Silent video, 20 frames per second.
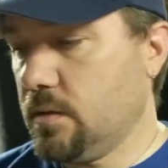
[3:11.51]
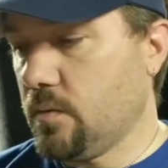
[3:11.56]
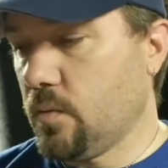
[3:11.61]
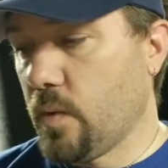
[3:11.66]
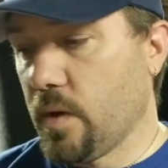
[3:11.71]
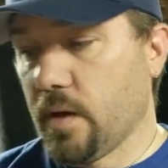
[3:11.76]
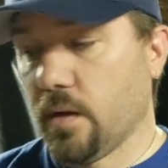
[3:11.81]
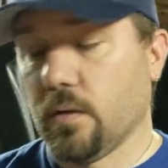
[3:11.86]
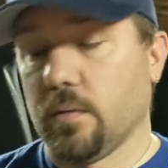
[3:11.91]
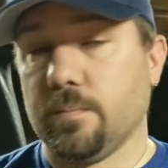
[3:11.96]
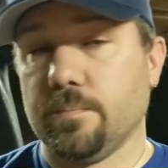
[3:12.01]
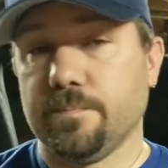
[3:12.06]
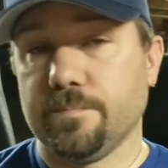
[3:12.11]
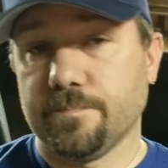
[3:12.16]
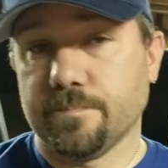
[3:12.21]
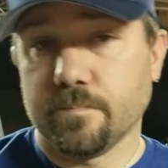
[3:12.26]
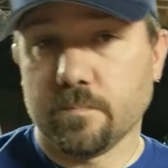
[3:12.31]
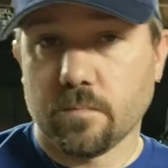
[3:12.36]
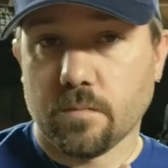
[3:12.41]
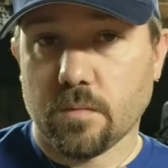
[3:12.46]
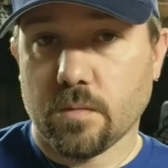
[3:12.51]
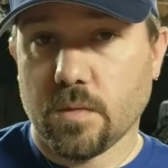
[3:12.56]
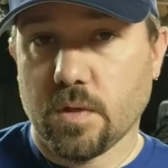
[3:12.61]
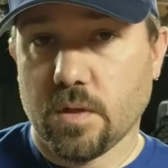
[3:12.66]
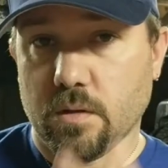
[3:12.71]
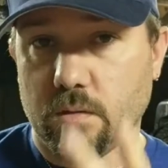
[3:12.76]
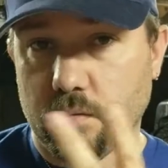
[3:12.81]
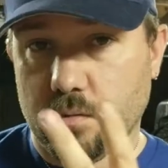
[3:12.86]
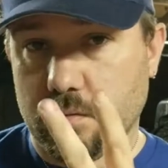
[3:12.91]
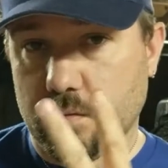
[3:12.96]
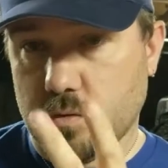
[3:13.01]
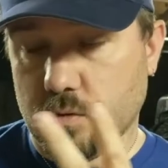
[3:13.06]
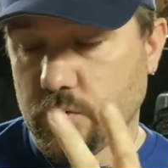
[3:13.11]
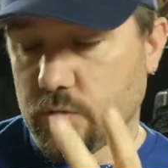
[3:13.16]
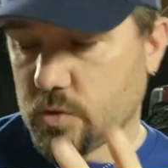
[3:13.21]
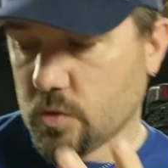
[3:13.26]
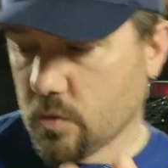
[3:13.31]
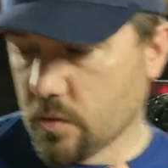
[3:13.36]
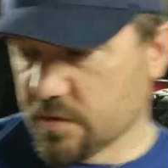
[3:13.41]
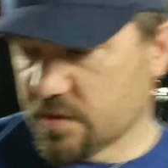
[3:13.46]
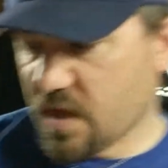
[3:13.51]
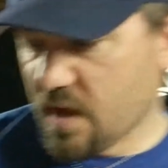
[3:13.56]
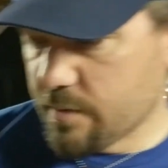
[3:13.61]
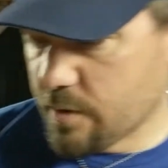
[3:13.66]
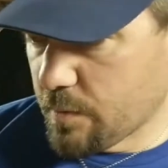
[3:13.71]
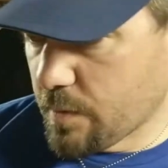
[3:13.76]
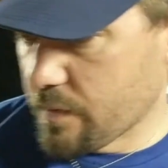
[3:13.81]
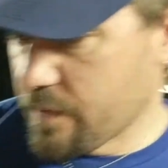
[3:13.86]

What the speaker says: Well, 2 stores came to my